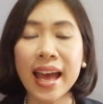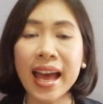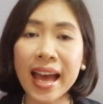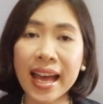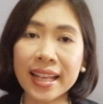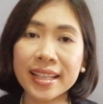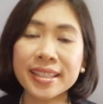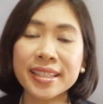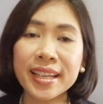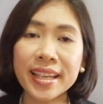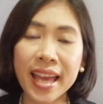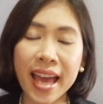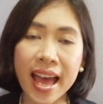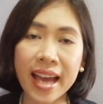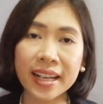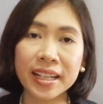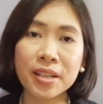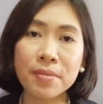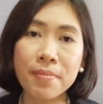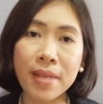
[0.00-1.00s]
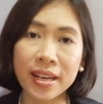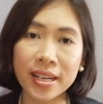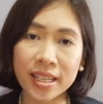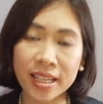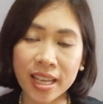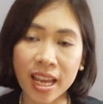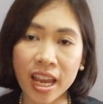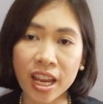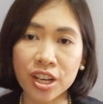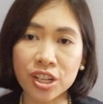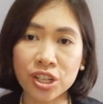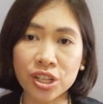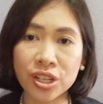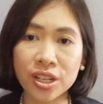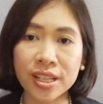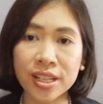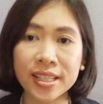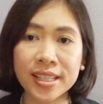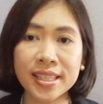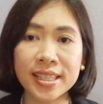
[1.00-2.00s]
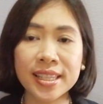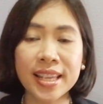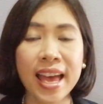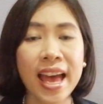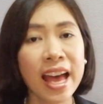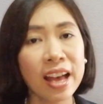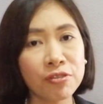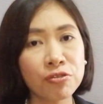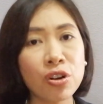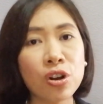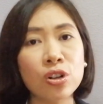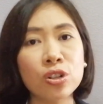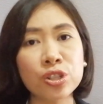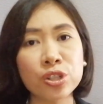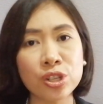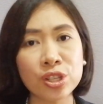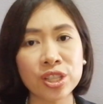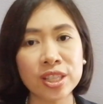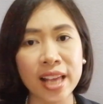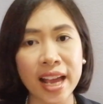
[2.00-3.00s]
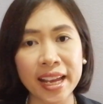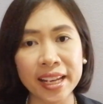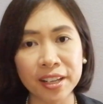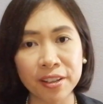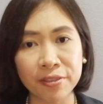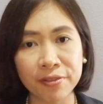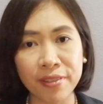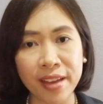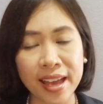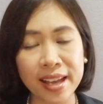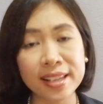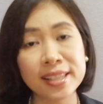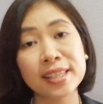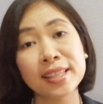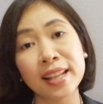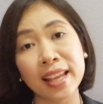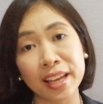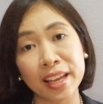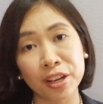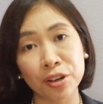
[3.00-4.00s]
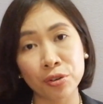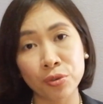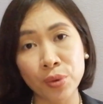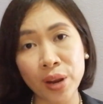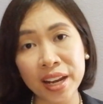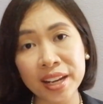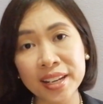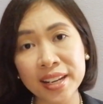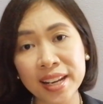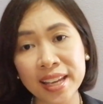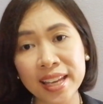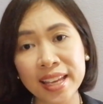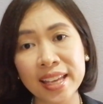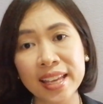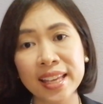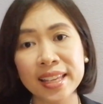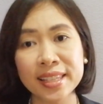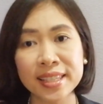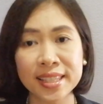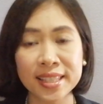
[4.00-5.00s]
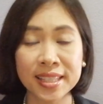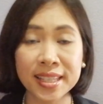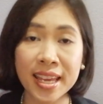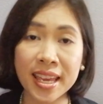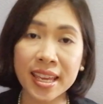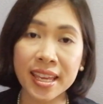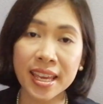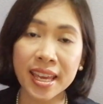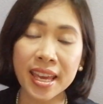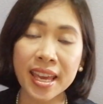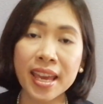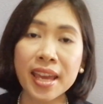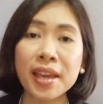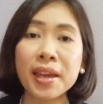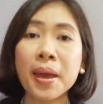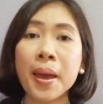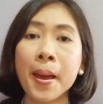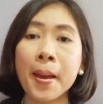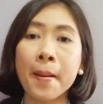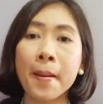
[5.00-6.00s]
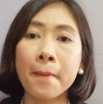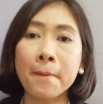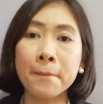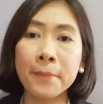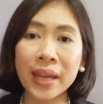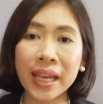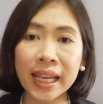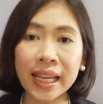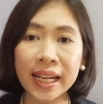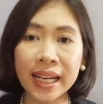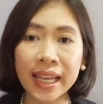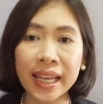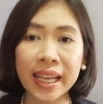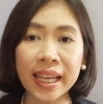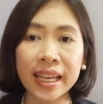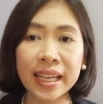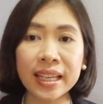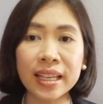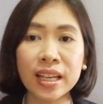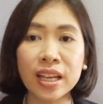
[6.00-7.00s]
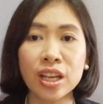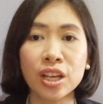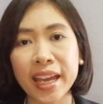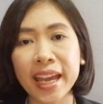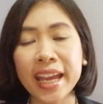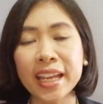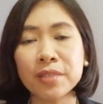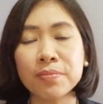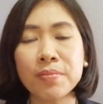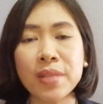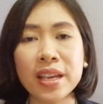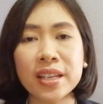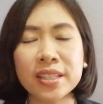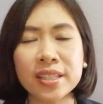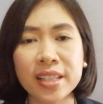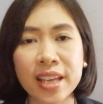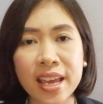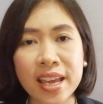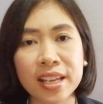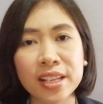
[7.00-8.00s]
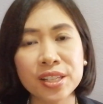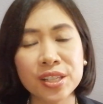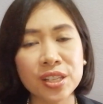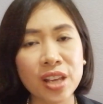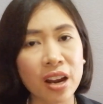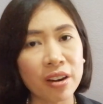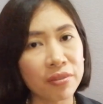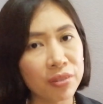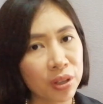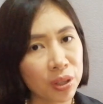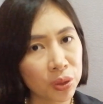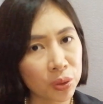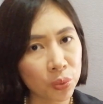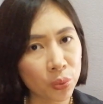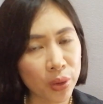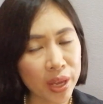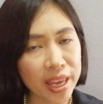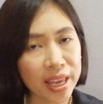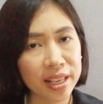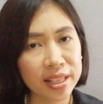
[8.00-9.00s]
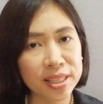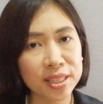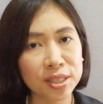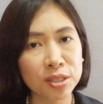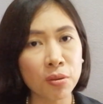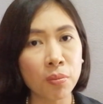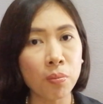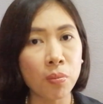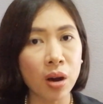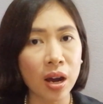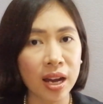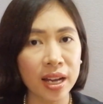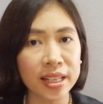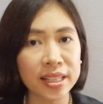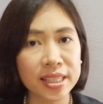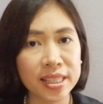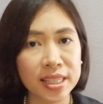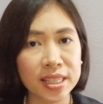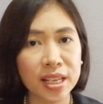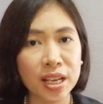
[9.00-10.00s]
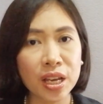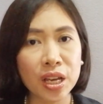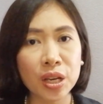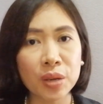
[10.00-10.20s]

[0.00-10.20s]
Anti-acne medications have also side effects like redness, stinging, peeling. It may take several weeks to months